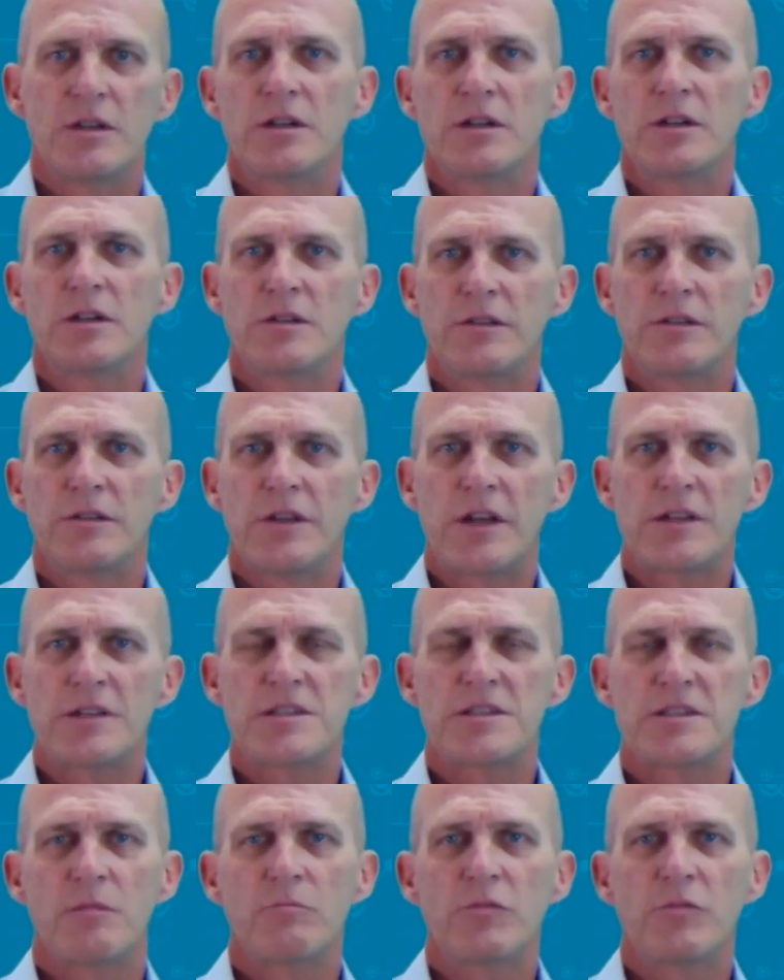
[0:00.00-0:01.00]
That
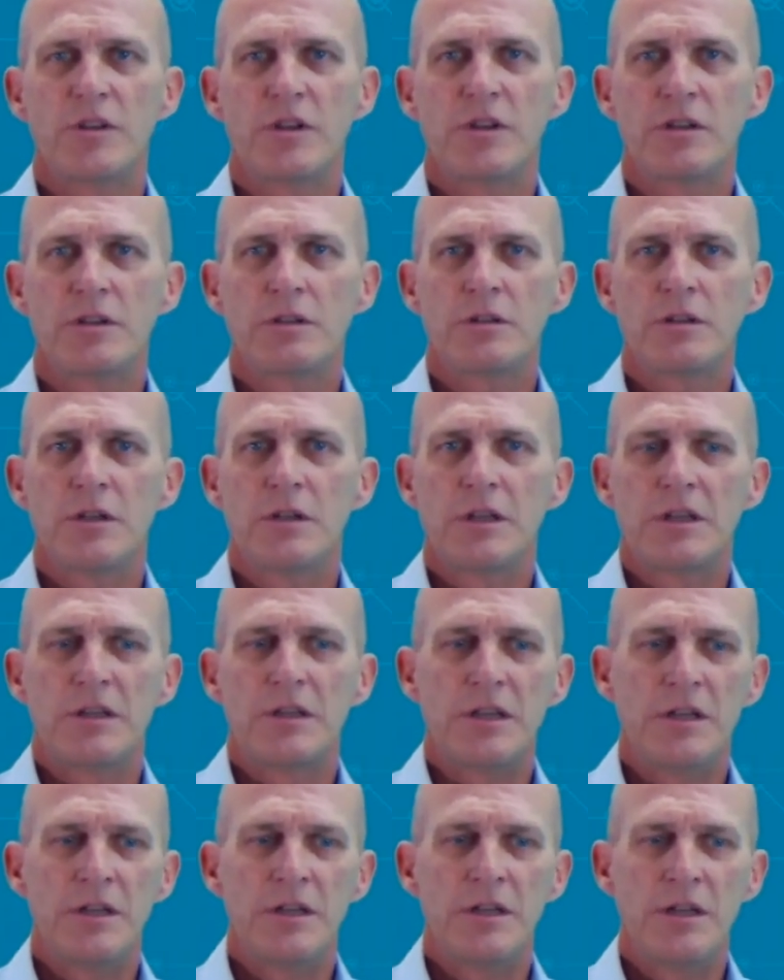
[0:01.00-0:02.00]
is something
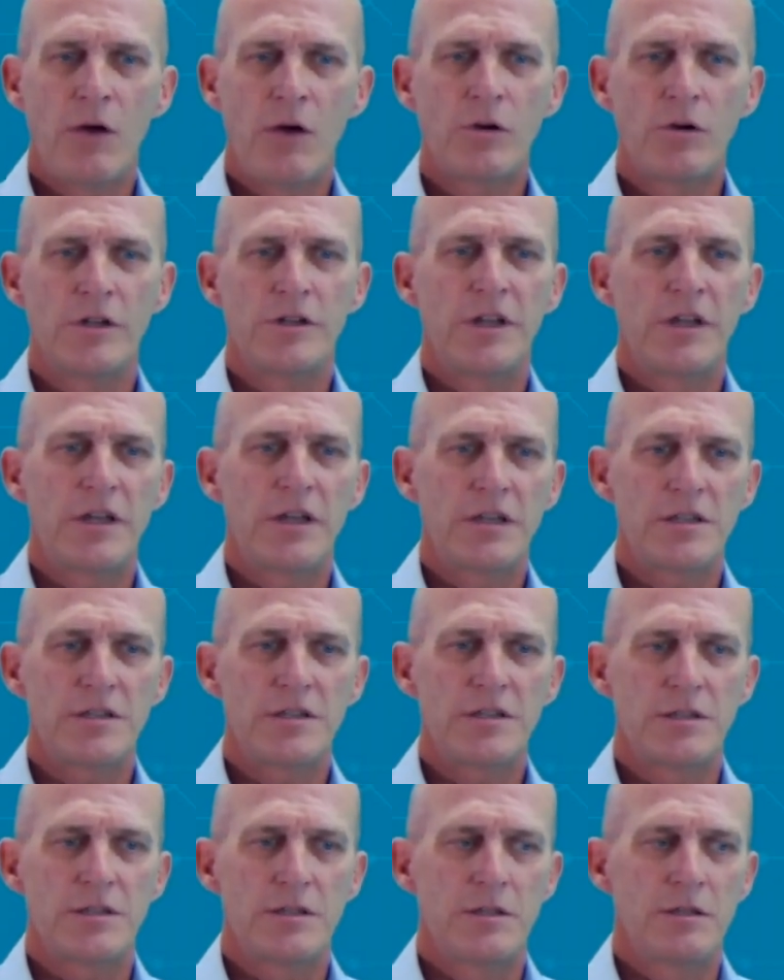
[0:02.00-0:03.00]
in
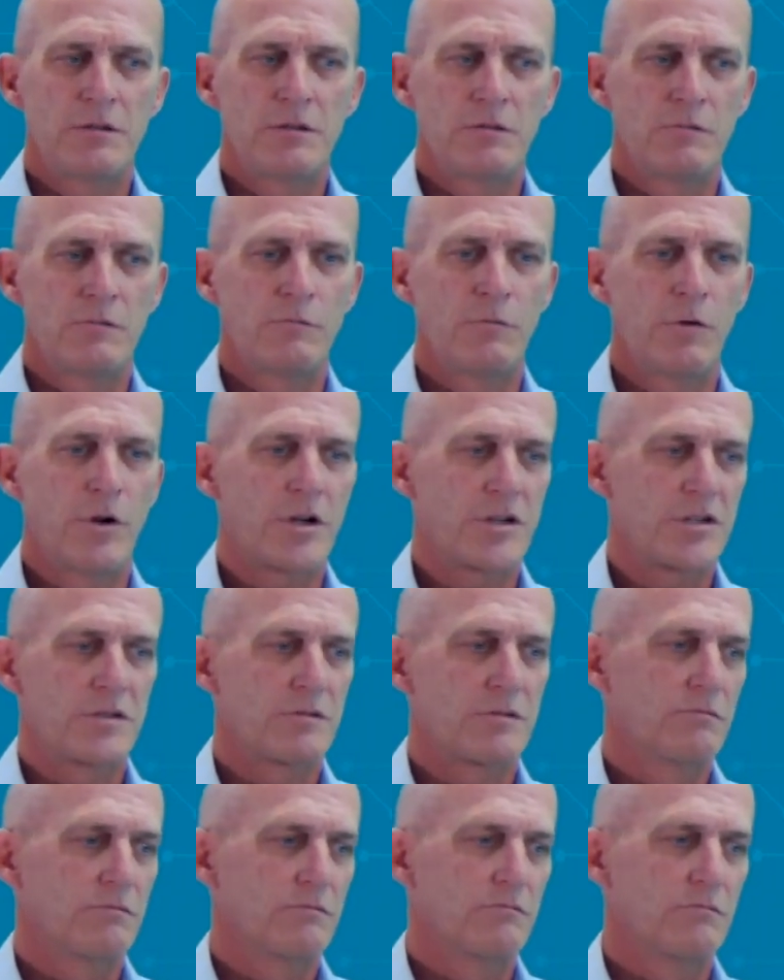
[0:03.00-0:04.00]
nowadays
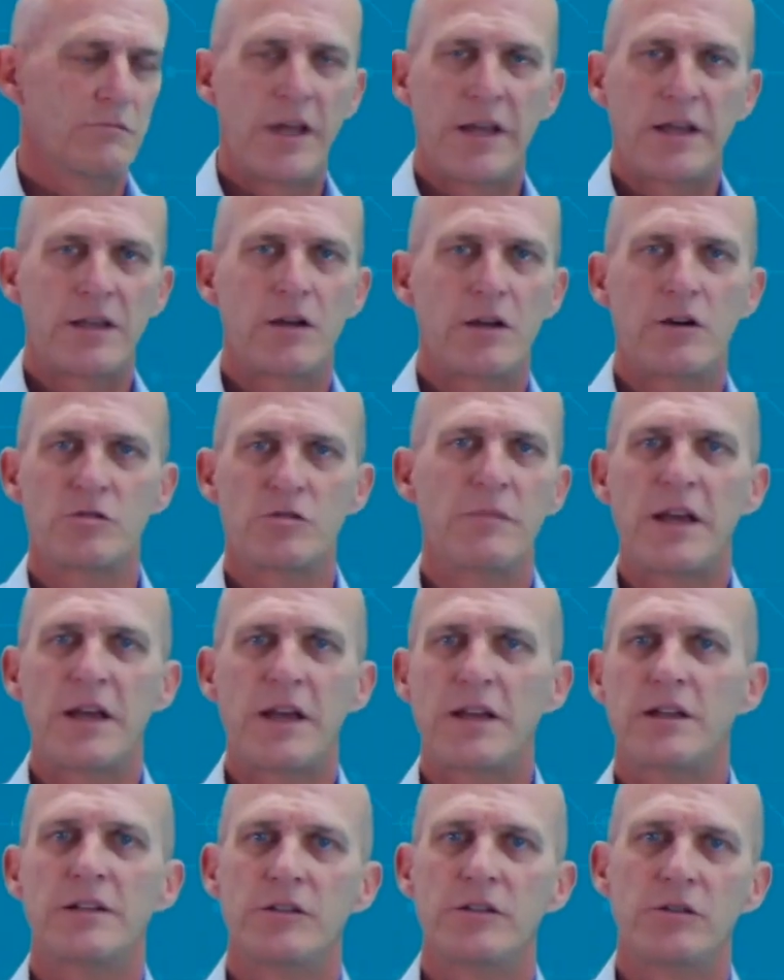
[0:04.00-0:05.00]
works like
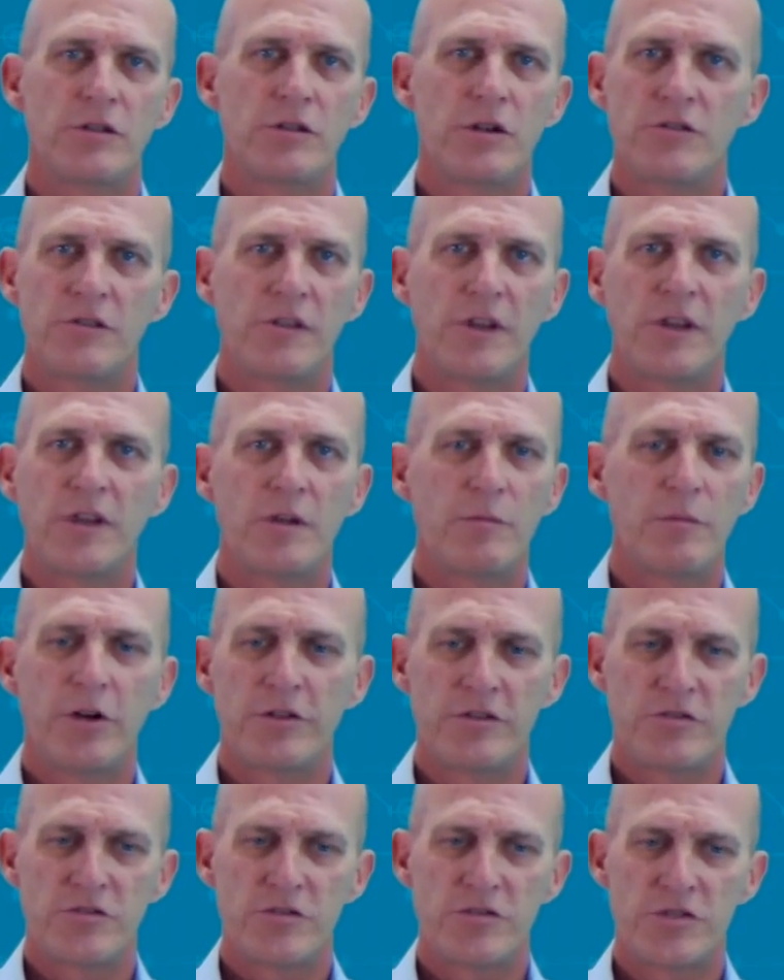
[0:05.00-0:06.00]
automatically. You don't think about
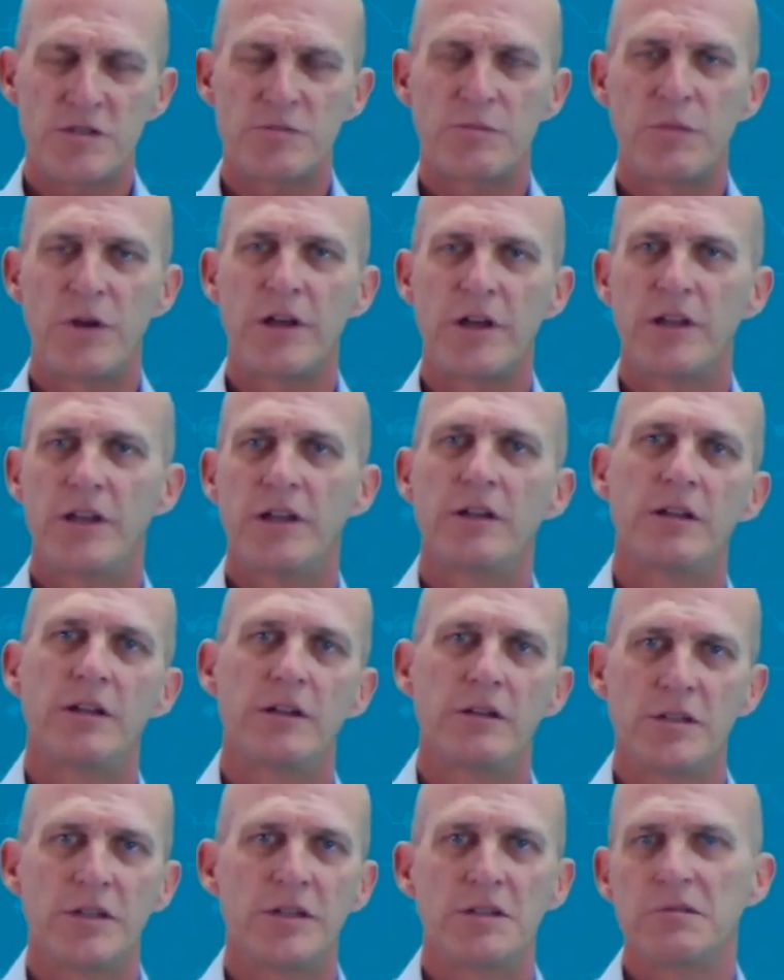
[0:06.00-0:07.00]
it. You just plug in
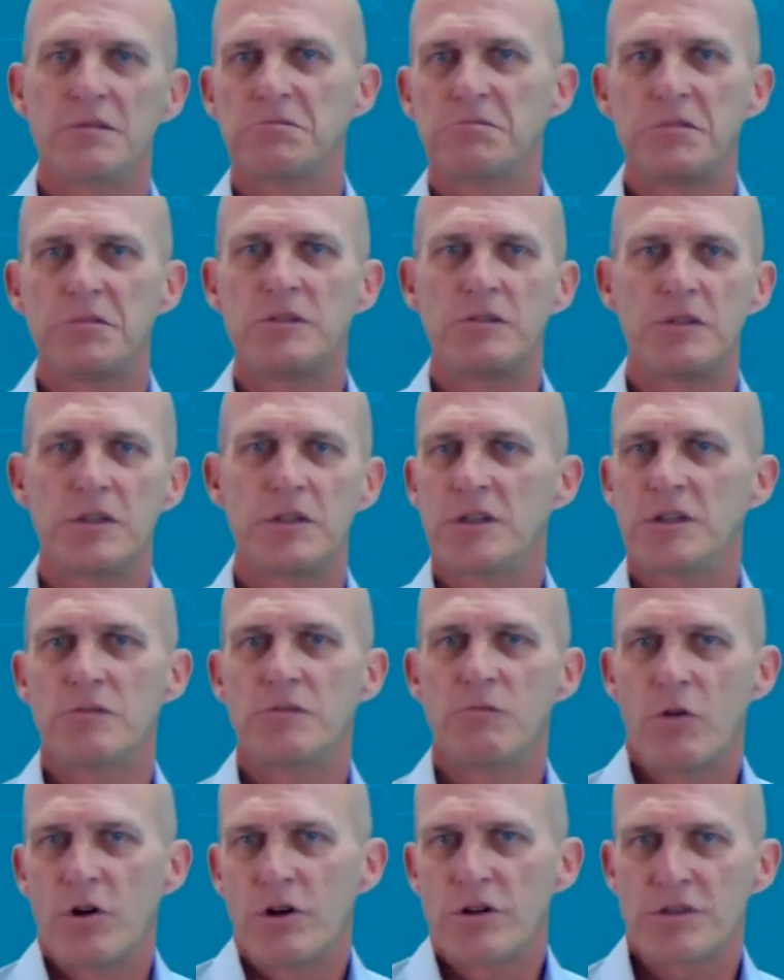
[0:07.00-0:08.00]
and it
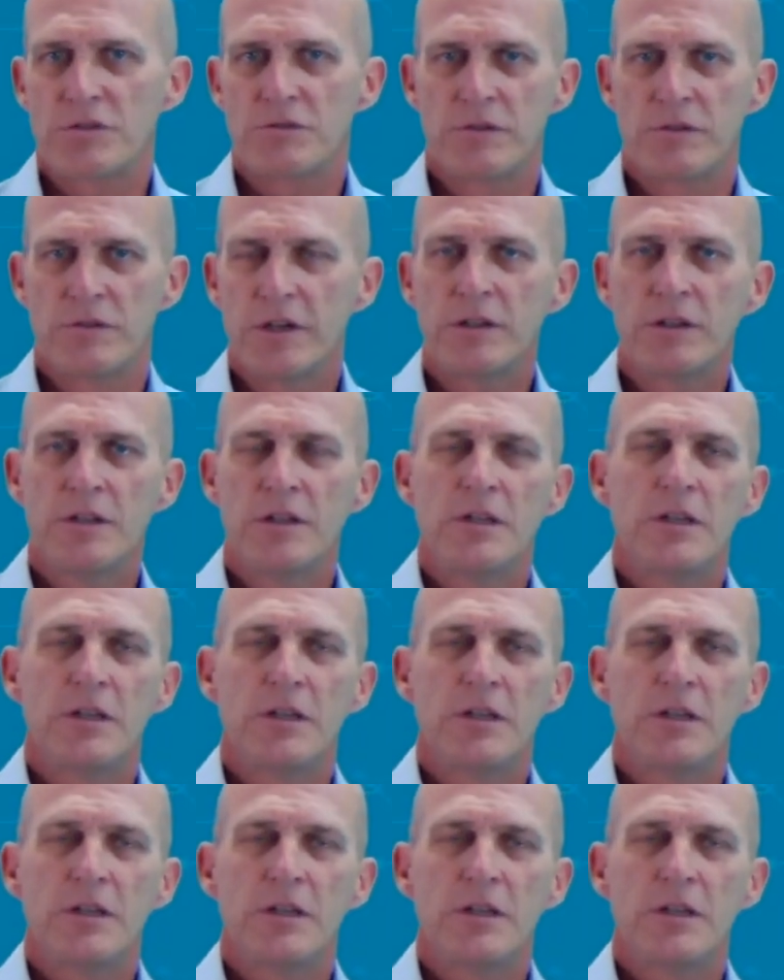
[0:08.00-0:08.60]
works, right?